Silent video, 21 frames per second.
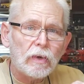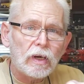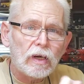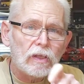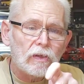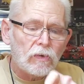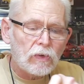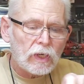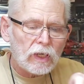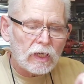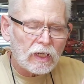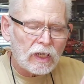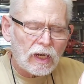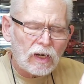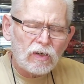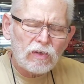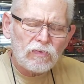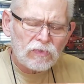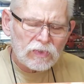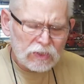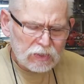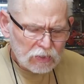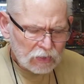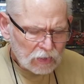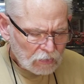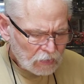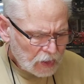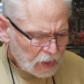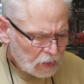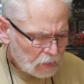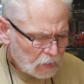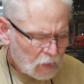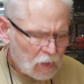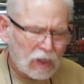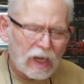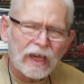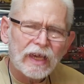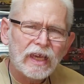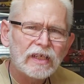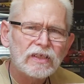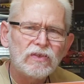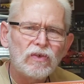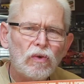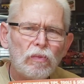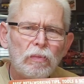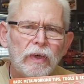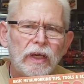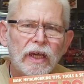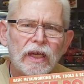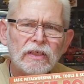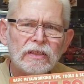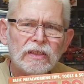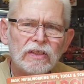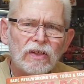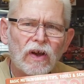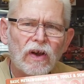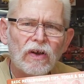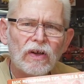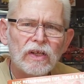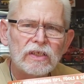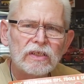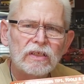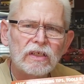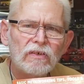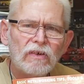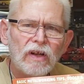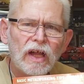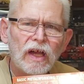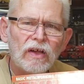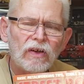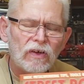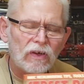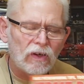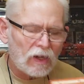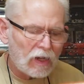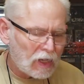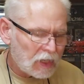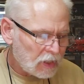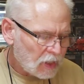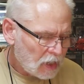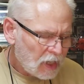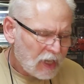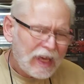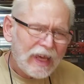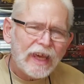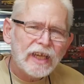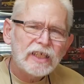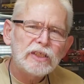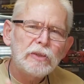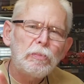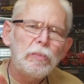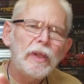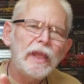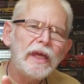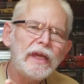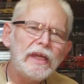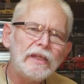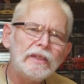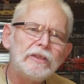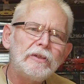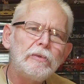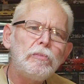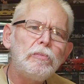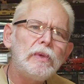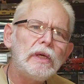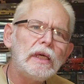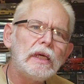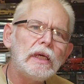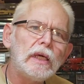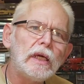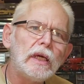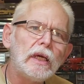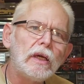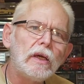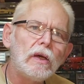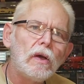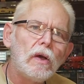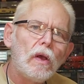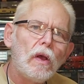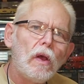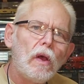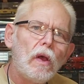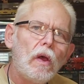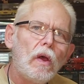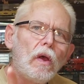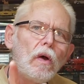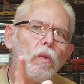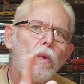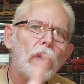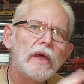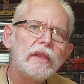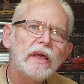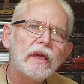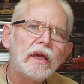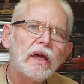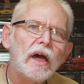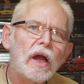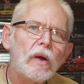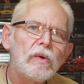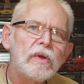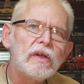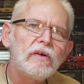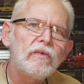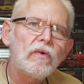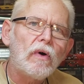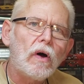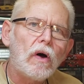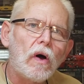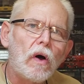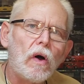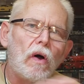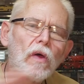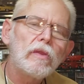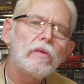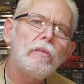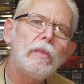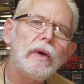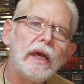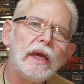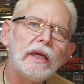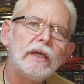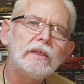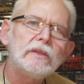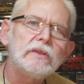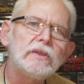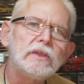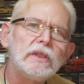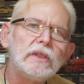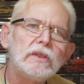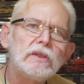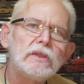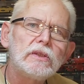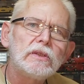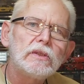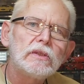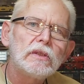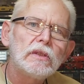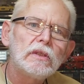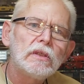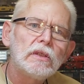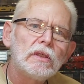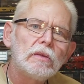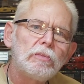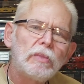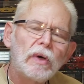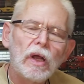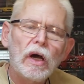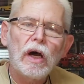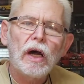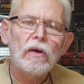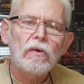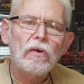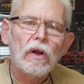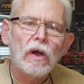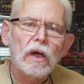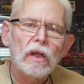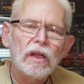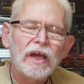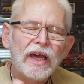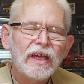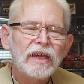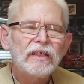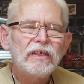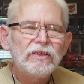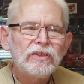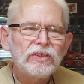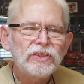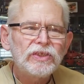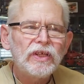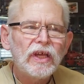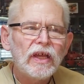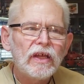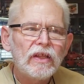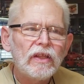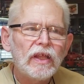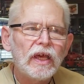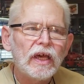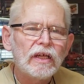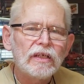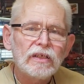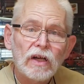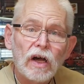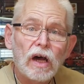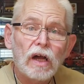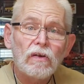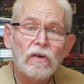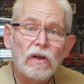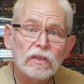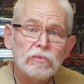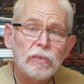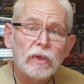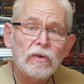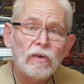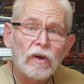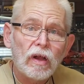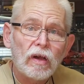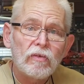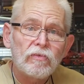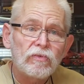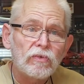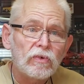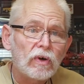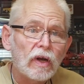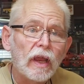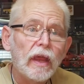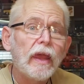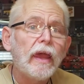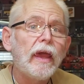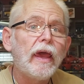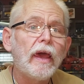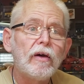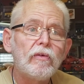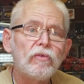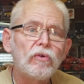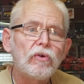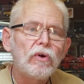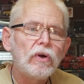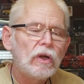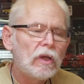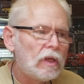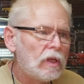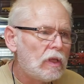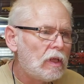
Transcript: by the way. I don't know if it's still around. Oh, I guess no magazine hardly still around or not. Explain to me why they got rid of all the magazines, but Hot Rod. I can understand that. Hot Rod's been around forever.